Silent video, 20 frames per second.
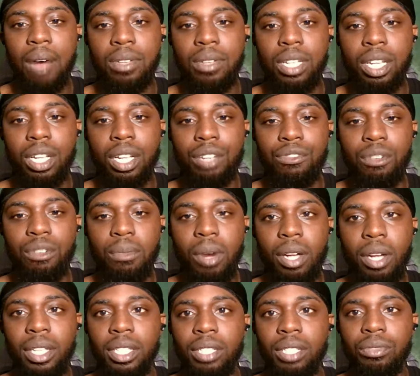was looking for
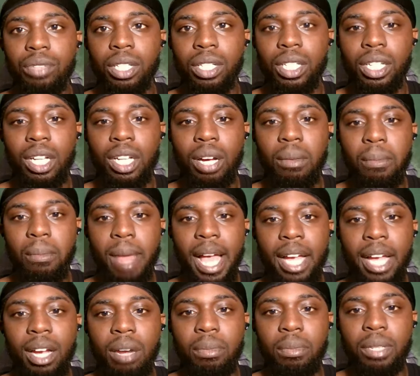market to really come
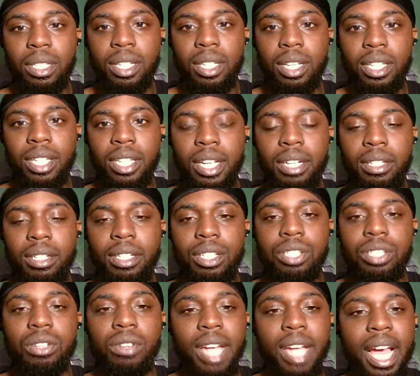back up into this area.
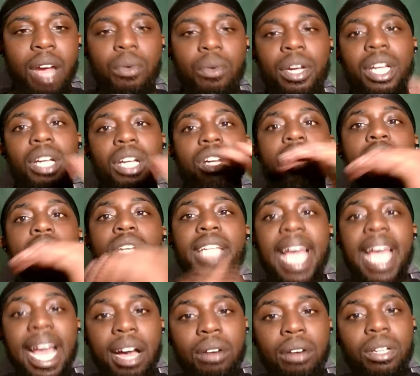So now we're going to go
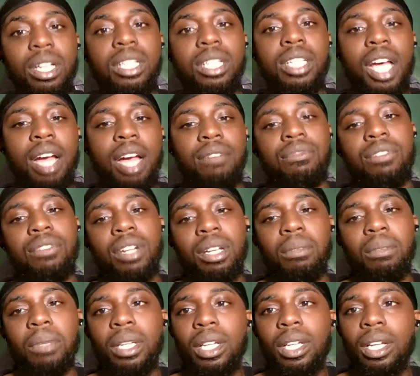down a time
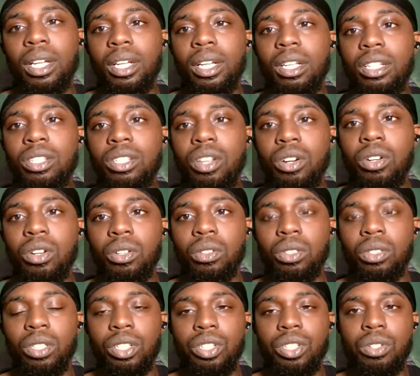frame. So
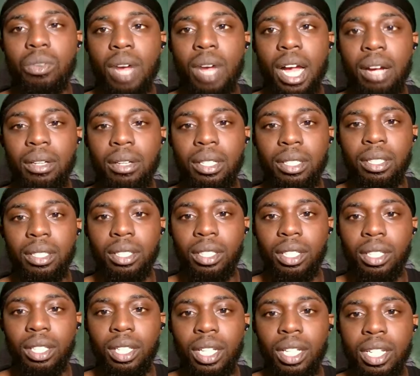the 2 hour
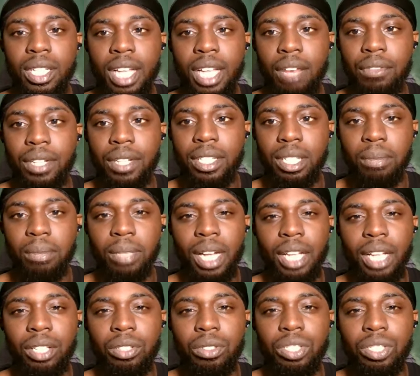is definitely something
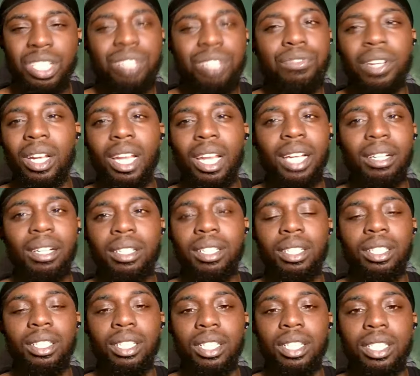I use just for
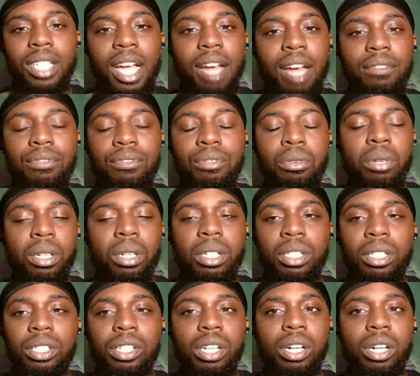clarity. It's not for,